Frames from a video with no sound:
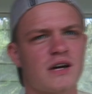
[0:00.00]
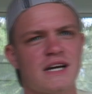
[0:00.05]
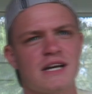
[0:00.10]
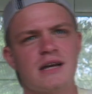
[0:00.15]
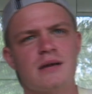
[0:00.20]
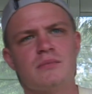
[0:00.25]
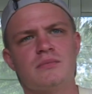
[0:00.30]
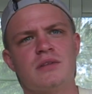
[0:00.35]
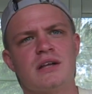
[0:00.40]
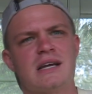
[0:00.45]
I
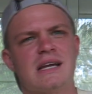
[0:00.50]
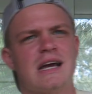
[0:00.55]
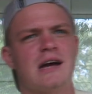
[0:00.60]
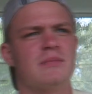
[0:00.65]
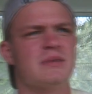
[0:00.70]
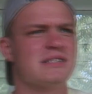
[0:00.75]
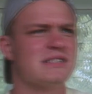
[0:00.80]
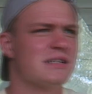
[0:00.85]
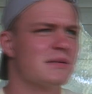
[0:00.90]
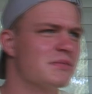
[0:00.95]
am, like how
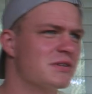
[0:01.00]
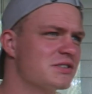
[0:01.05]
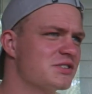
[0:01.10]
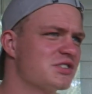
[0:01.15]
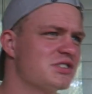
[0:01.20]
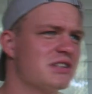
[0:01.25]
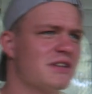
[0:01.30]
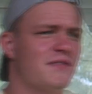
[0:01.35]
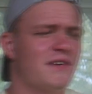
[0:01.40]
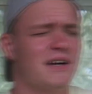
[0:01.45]
many siblings
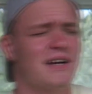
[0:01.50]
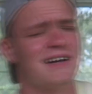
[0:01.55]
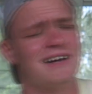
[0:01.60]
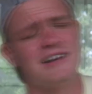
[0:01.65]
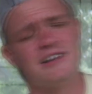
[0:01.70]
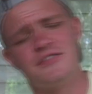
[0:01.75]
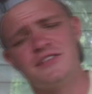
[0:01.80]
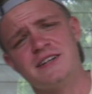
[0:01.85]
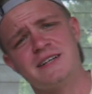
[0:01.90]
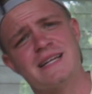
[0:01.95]
and stuff I
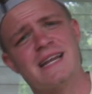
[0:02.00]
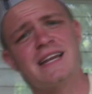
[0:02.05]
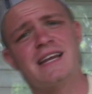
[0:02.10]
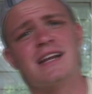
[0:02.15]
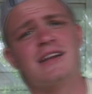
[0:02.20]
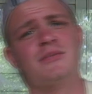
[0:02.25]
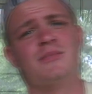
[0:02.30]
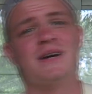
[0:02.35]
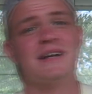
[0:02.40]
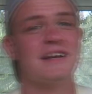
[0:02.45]
have. And
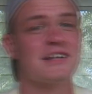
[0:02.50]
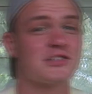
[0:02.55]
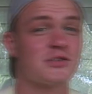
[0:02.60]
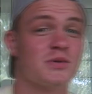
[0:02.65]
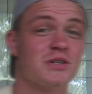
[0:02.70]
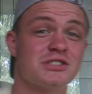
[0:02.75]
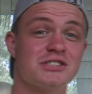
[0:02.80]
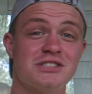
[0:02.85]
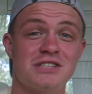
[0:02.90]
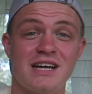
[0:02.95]
getting to my next
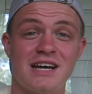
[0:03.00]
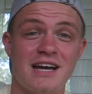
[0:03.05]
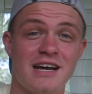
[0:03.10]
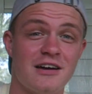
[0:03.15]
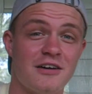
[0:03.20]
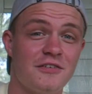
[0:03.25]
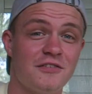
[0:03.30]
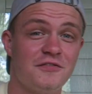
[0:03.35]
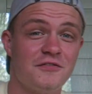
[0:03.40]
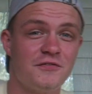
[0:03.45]
question, I
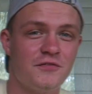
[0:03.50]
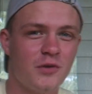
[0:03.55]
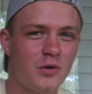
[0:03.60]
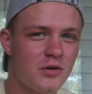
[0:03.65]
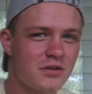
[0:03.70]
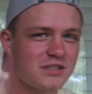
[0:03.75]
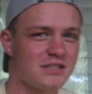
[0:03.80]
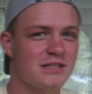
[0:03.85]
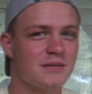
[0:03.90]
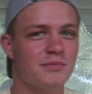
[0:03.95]
have
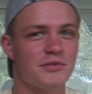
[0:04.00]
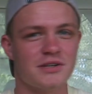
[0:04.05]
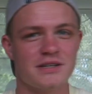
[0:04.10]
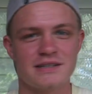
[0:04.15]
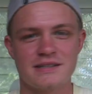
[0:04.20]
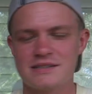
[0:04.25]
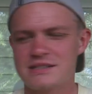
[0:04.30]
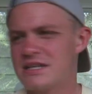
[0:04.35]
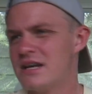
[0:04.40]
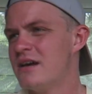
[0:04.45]
4
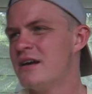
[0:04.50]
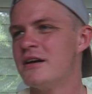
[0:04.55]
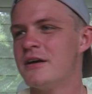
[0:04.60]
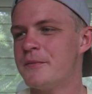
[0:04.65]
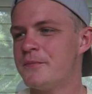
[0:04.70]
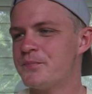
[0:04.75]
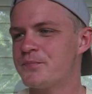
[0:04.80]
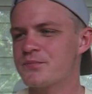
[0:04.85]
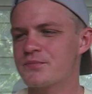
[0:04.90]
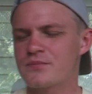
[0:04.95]
siblings,
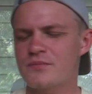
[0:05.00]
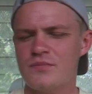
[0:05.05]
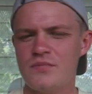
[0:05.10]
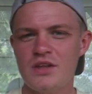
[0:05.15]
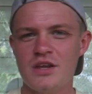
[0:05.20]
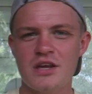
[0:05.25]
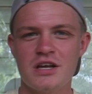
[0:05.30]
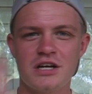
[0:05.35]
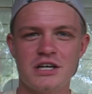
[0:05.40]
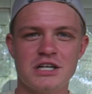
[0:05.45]

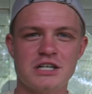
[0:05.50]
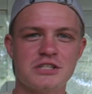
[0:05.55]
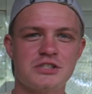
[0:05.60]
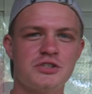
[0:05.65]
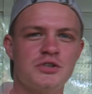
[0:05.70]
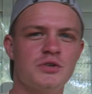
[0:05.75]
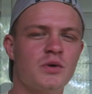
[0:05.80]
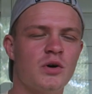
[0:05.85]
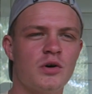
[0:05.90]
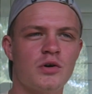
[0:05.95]

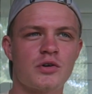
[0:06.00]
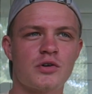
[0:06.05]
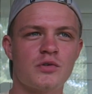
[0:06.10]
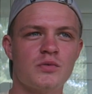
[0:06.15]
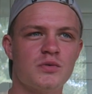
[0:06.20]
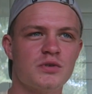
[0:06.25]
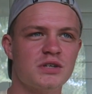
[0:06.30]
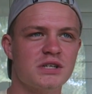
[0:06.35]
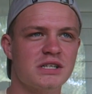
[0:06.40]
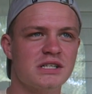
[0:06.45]
2 older
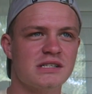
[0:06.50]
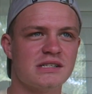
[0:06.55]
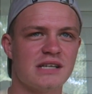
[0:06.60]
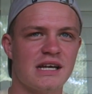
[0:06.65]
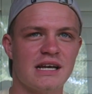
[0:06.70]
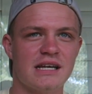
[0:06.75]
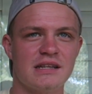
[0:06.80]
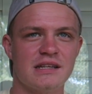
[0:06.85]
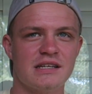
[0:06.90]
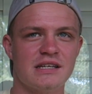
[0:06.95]
ones,
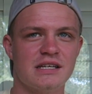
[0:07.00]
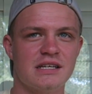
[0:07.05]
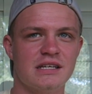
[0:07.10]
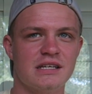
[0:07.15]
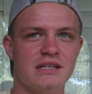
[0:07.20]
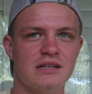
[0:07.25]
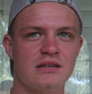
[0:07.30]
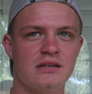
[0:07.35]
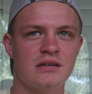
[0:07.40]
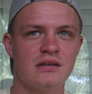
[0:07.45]
and
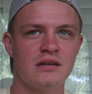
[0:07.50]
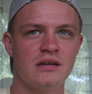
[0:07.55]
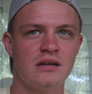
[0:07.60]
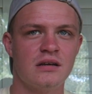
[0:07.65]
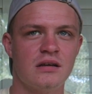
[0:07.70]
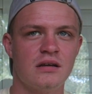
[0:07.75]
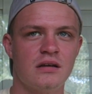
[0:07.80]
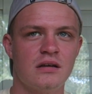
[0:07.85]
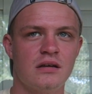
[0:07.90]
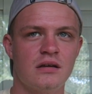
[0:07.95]
then
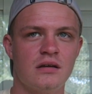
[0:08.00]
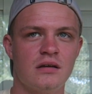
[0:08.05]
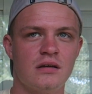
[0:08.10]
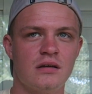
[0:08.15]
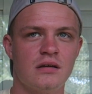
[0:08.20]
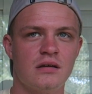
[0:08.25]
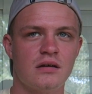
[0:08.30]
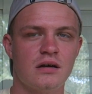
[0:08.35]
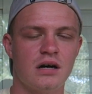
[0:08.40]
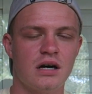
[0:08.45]

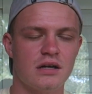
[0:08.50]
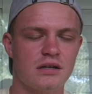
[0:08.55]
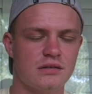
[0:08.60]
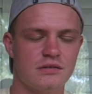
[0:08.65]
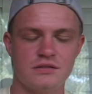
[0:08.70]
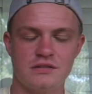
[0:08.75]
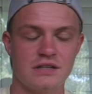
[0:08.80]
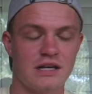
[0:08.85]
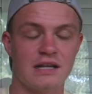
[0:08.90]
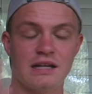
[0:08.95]

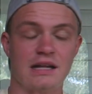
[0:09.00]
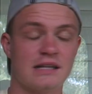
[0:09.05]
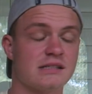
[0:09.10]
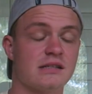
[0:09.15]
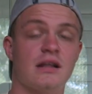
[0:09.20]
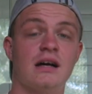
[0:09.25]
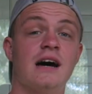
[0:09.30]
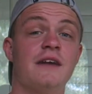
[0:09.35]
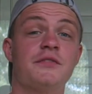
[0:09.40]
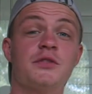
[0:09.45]
that's
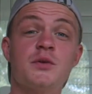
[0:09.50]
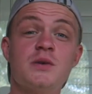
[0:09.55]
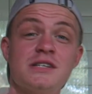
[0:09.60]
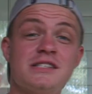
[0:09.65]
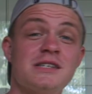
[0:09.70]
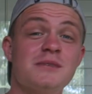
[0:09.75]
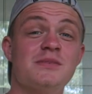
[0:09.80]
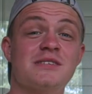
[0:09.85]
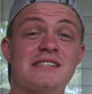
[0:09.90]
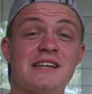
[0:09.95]
a lot. 3
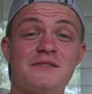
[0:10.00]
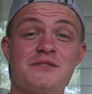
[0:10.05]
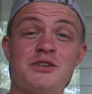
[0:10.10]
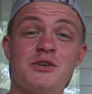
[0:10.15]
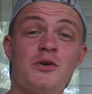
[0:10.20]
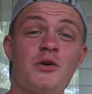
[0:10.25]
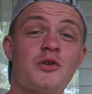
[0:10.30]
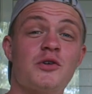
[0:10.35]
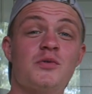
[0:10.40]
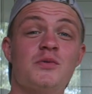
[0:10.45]
siblings. I have
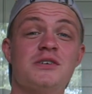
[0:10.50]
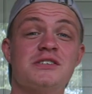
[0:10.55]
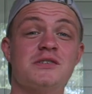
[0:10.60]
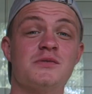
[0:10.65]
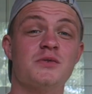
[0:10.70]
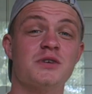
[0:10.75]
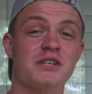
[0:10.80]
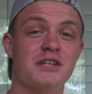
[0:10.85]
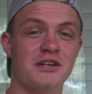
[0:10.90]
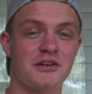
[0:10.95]
2 older ones
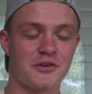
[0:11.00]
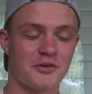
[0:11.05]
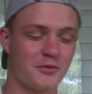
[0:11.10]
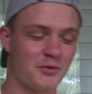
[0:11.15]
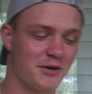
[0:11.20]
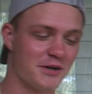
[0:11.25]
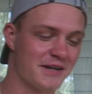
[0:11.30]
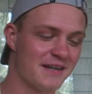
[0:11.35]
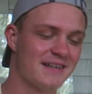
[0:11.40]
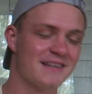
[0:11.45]
and 1 younger
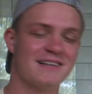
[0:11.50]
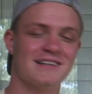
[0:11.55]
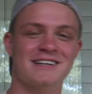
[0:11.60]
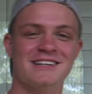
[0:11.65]
one.